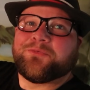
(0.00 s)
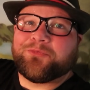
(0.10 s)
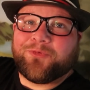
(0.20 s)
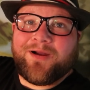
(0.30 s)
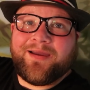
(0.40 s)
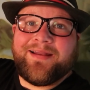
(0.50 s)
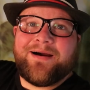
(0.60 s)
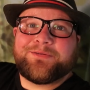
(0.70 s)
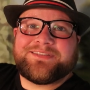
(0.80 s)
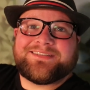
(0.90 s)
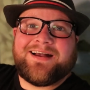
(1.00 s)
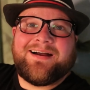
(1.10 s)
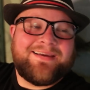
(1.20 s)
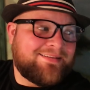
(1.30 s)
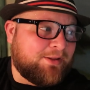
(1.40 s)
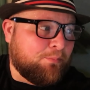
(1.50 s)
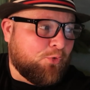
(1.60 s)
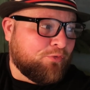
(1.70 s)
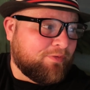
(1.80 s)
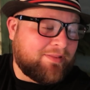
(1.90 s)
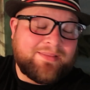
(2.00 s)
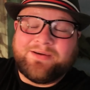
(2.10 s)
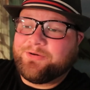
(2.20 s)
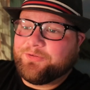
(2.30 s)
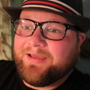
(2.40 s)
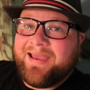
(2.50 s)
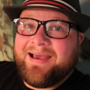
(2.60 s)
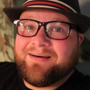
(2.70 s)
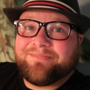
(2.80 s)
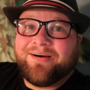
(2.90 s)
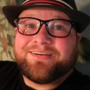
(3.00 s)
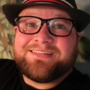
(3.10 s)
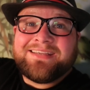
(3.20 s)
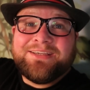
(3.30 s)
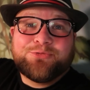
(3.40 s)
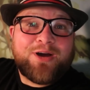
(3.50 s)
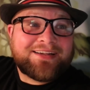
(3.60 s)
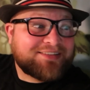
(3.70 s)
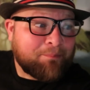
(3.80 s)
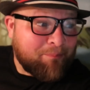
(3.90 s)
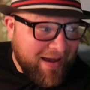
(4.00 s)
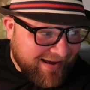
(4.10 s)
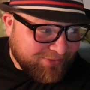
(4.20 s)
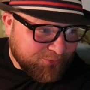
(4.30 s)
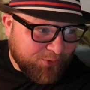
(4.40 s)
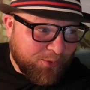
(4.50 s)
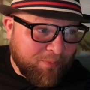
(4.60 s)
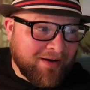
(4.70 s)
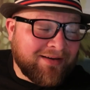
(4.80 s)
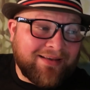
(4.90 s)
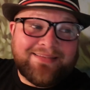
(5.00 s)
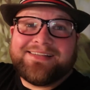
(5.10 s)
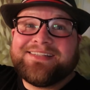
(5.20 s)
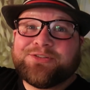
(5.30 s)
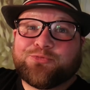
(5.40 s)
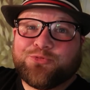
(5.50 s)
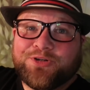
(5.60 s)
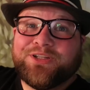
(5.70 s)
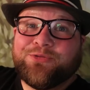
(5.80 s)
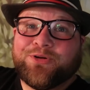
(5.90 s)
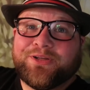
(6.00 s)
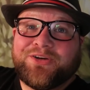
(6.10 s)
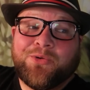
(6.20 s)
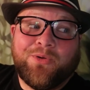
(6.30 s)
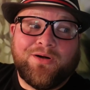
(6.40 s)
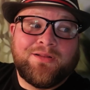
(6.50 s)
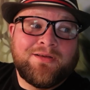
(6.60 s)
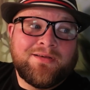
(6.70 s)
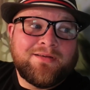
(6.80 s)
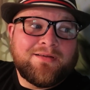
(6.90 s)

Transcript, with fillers: Right outside the movie theater, they have a T-Rex bathroom, and this is really, really cool.